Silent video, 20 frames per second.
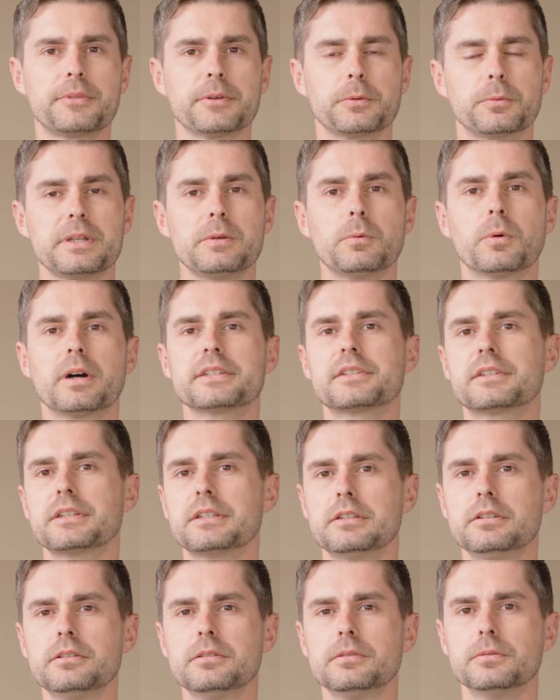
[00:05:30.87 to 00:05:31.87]
that we want to
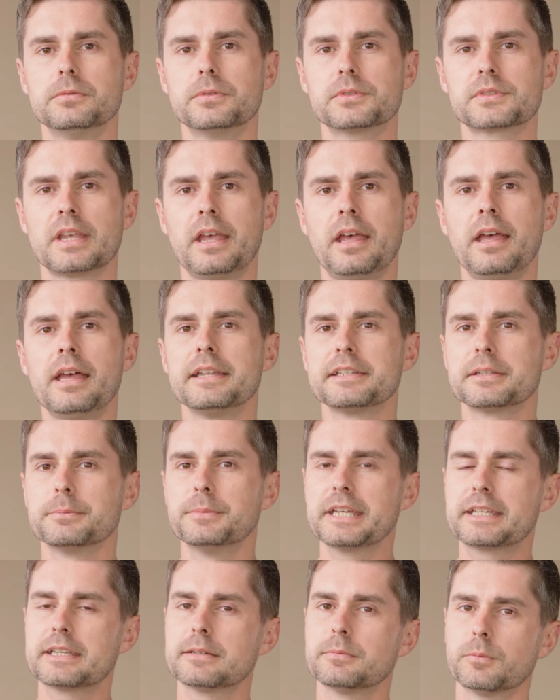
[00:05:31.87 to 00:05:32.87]
use to
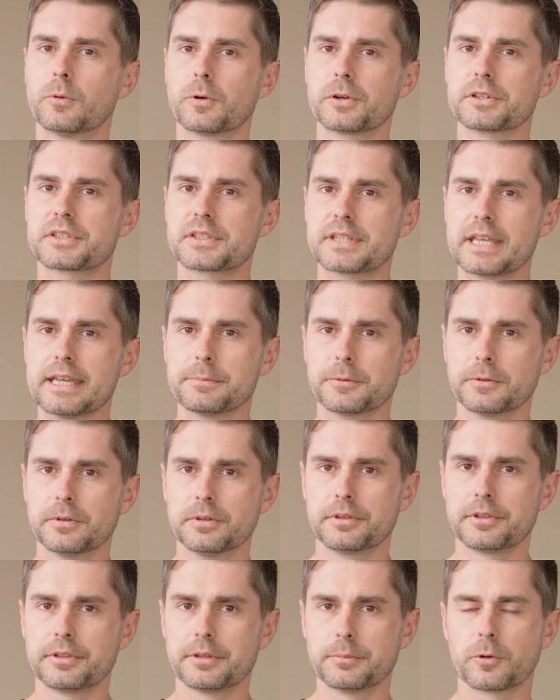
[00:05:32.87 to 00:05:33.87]
make it more
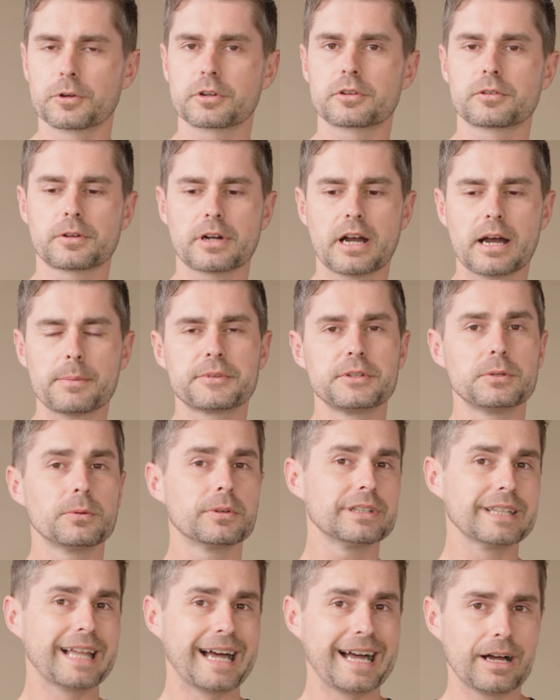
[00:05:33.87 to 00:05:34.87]
stable. The more crop you
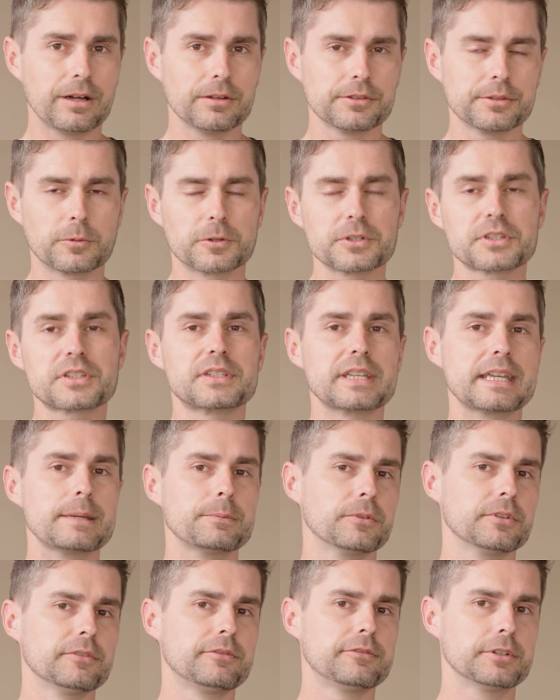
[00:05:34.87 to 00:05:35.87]
allow, the more
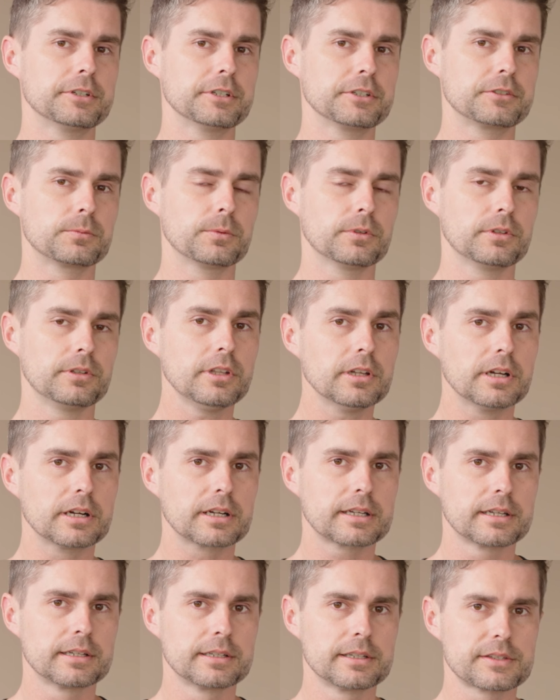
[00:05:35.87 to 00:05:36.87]
stable the footage will
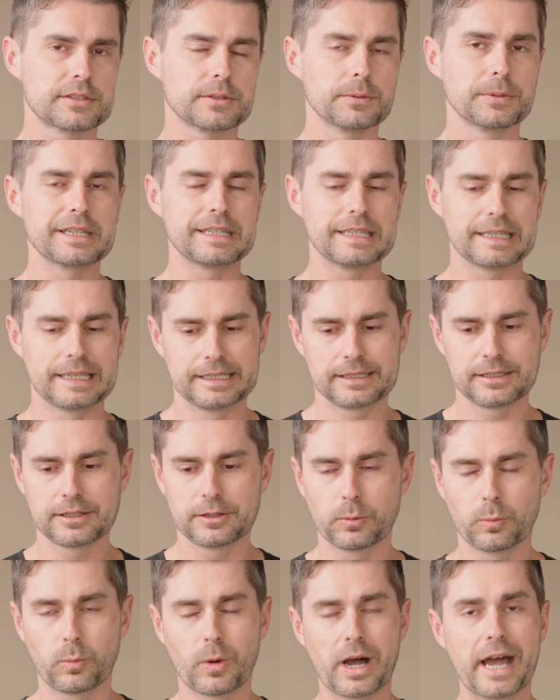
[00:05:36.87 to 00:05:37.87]
look. So again,
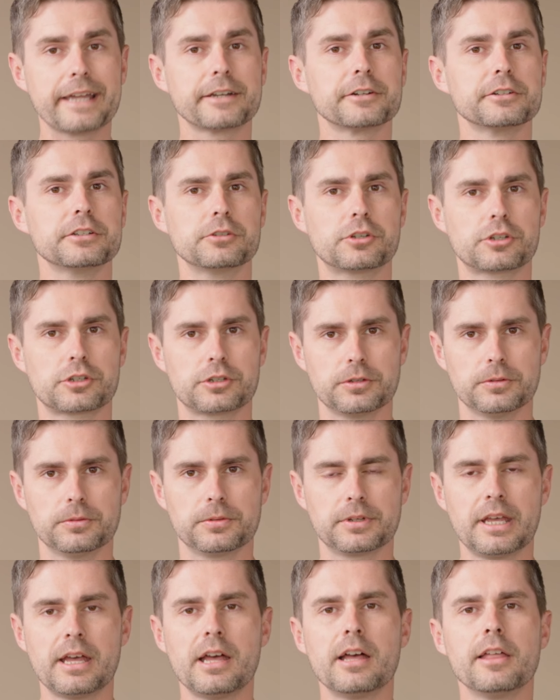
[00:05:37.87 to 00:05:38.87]
the wider you
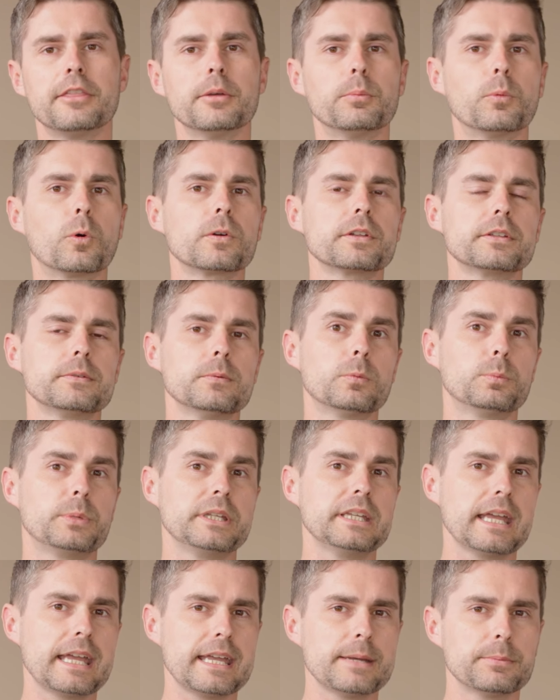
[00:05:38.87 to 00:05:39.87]
shoot, the more you will
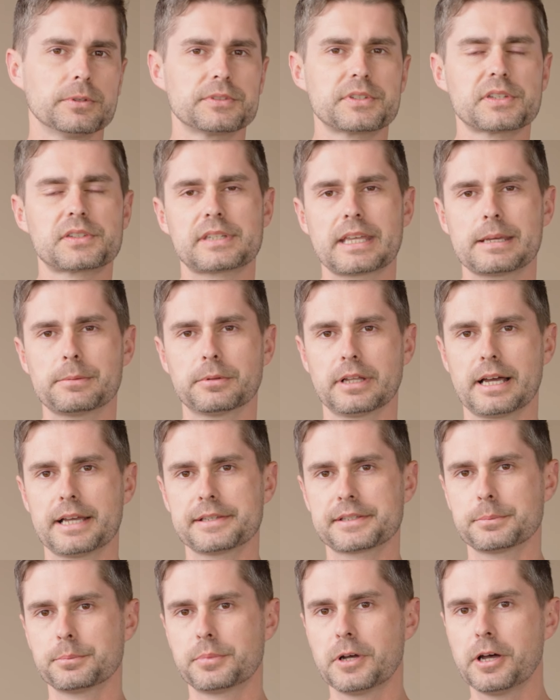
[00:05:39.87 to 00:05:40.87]
be able to
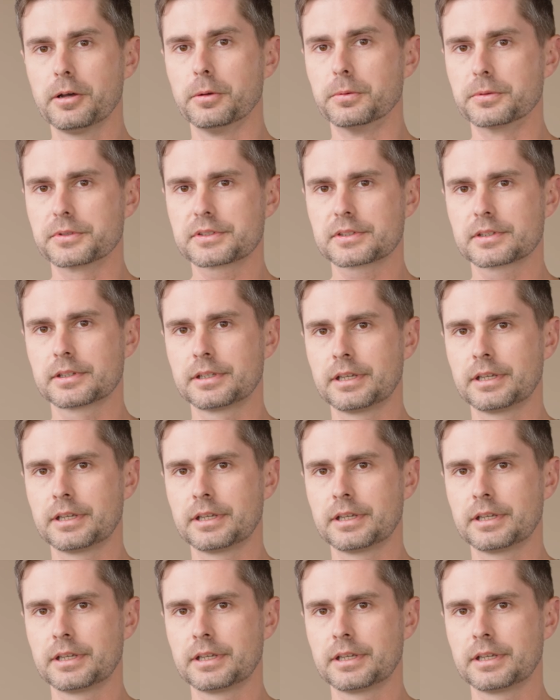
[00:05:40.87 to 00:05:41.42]
stabilize in post.